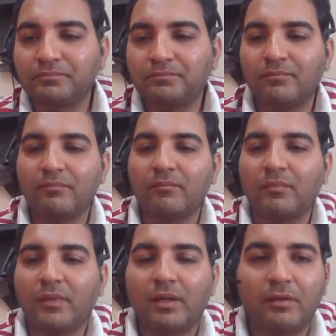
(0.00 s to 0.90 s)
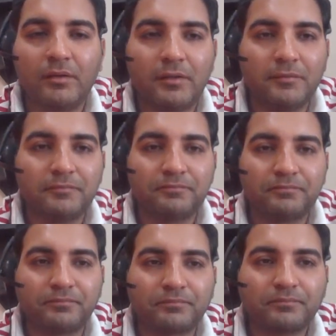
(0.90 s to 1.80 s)

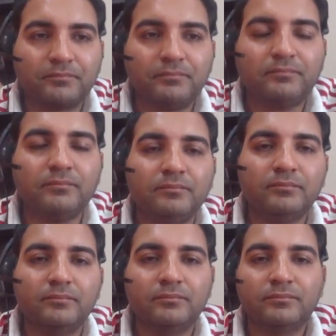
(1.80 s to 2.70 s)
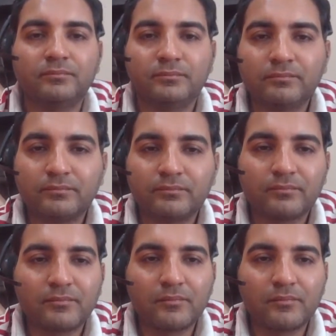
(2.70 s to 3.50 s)
Nobody speaks.